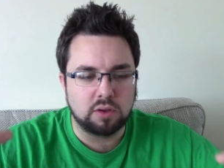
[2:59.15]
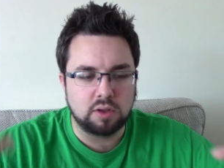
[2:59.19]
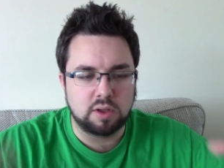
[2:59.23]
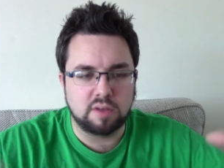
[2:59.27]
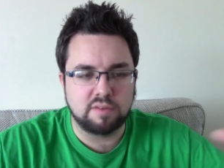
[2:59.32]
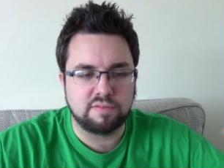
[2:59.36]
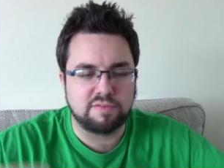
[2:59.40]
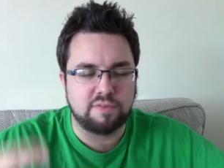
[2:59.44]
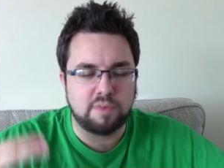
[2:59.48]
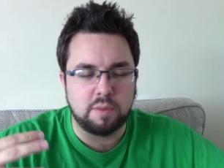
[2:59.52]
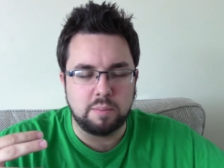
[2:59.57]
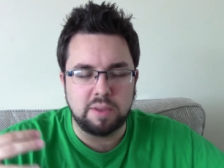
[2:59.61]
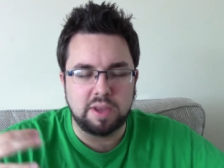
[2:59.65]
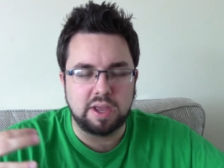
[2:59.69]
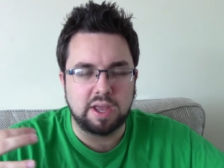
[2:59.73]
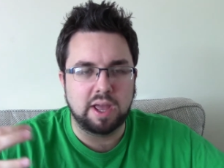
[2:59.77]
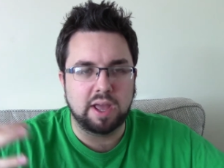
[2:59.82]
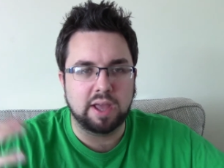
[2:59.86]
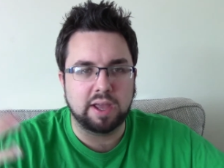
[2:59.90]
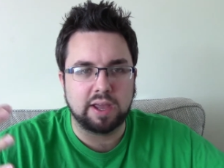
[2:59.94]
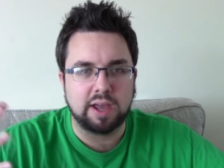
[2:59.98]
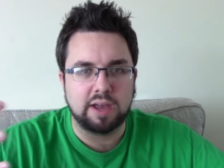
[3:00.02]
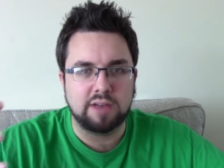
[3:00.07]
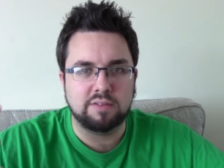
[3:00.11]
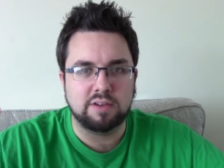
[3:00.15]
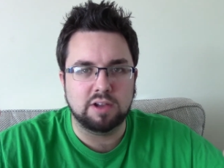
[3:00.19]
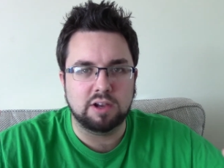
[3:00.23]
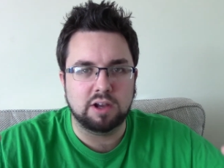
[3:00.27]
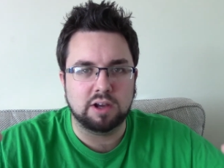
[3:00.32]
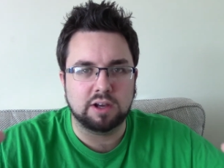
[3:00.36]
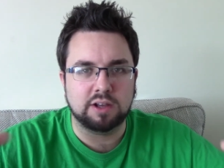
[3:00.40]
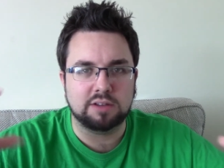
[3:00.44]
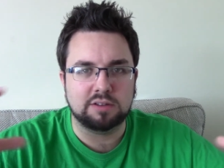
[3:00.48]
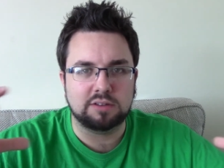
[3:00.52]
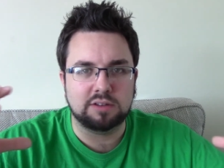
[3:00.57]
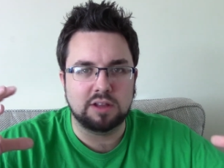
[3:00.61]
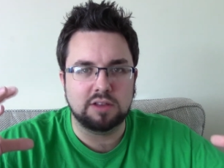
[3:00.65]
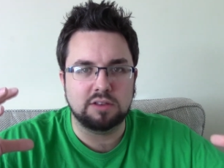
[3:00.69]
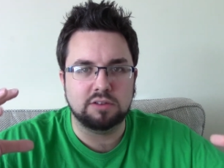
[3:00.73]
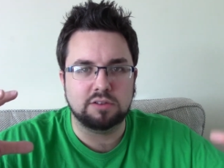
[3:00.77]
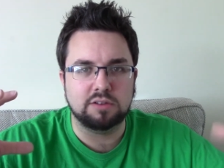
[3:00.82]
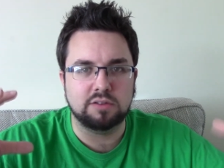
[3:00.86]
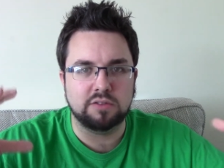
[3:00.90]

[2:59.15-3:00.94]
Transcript: for me it gave it like a sense of